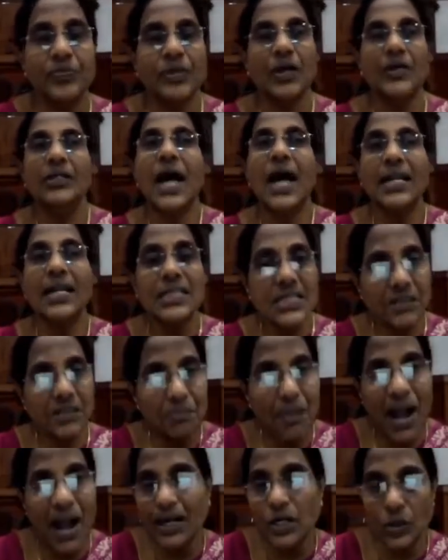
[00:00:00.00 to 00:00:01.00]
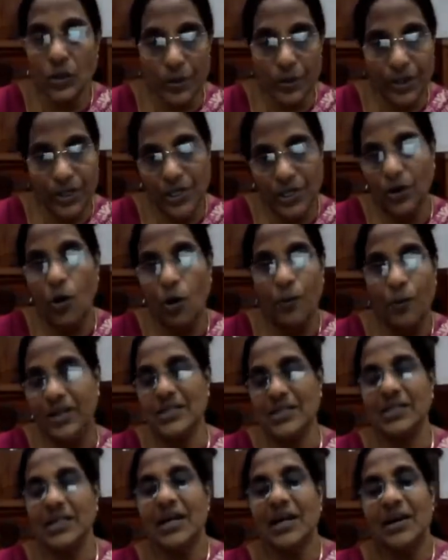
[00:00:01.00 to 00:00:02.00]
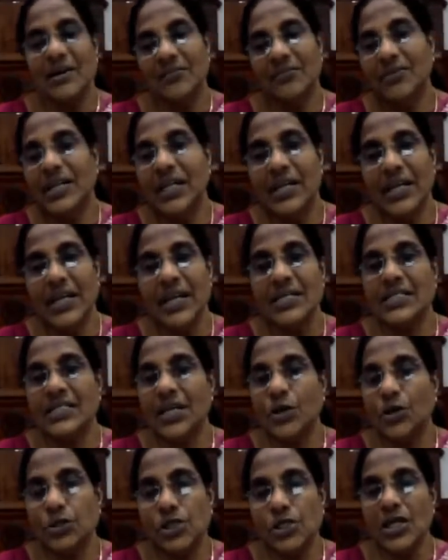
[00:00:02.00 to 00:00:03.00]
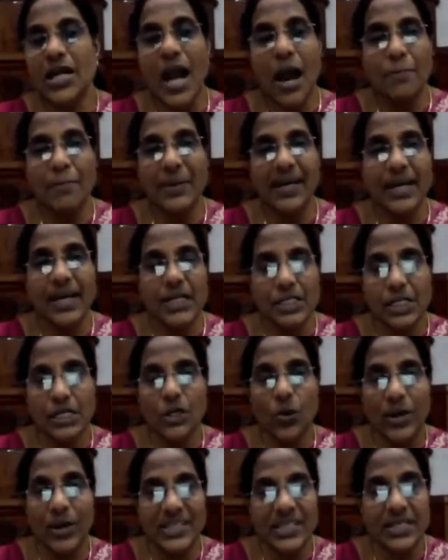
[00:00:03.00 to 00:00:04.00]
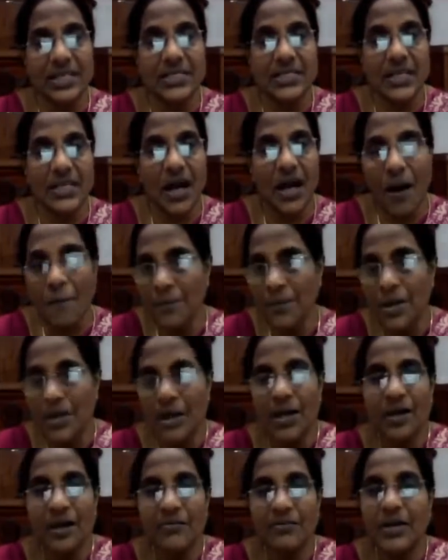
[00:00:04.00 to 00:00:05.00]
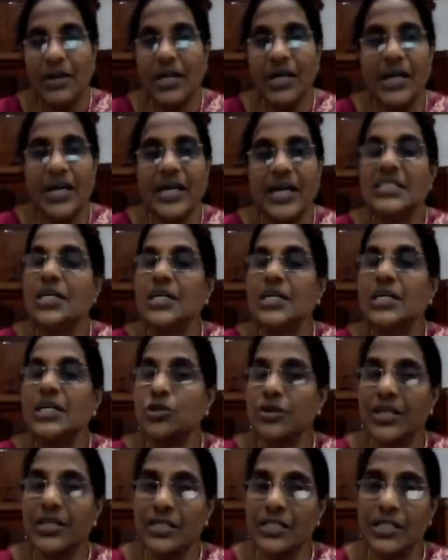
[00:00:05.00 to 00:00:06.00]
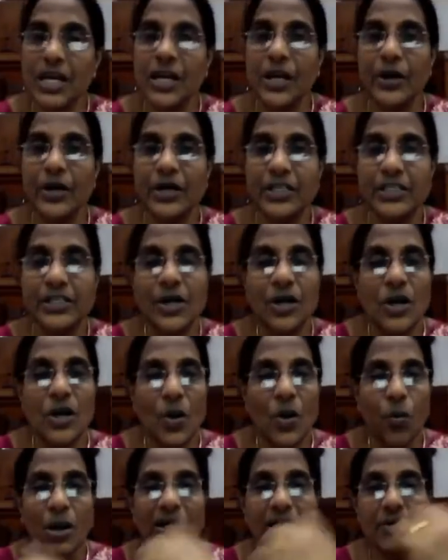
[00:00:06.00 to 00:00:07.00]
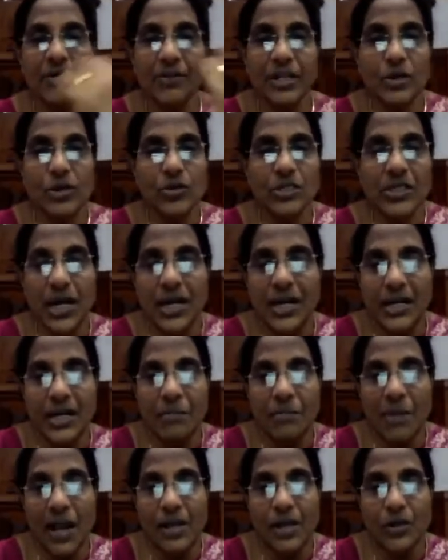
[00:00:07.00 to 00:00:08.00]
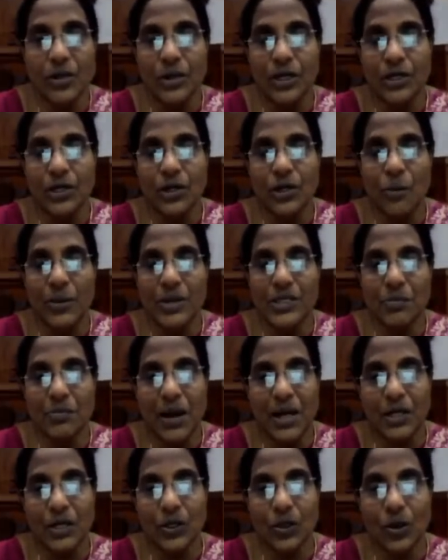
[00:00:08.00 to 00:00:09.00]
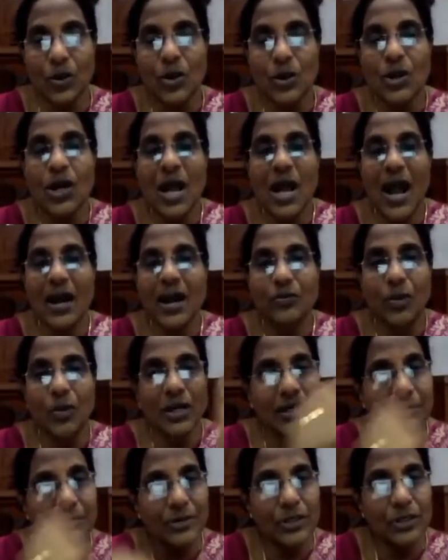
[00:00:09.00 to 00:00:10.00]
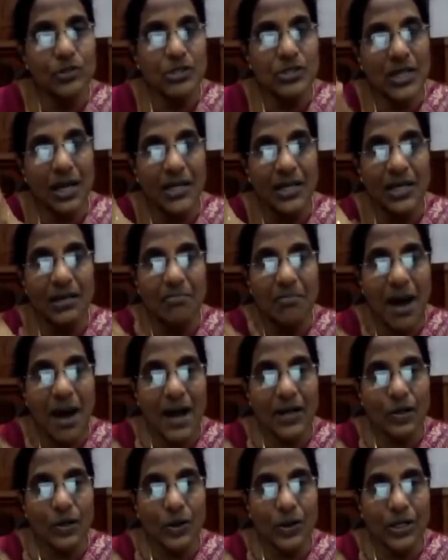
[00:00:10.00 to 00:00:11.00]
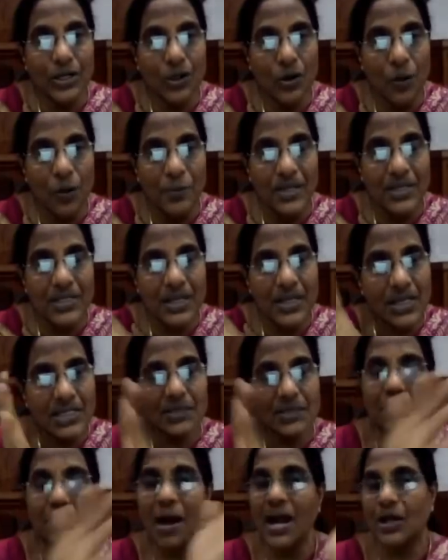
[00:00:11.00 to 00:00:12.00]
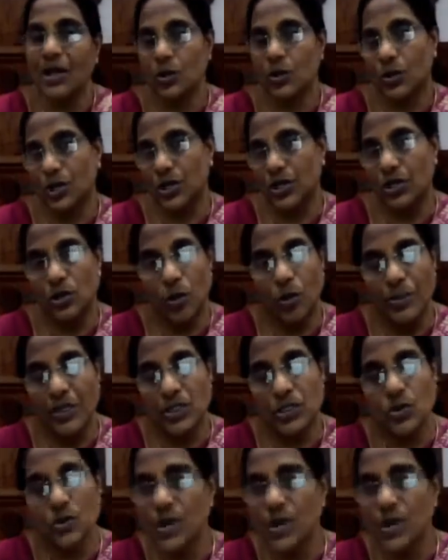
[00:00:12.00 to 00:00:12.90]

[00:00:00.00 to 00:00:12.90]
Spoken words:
That is macroeconomics. Very easy. Usually application questions come. Very easy to distinguish. Whatever you study in microeconomics, micro, and whatever you study in macroeconomics is macroeconomics.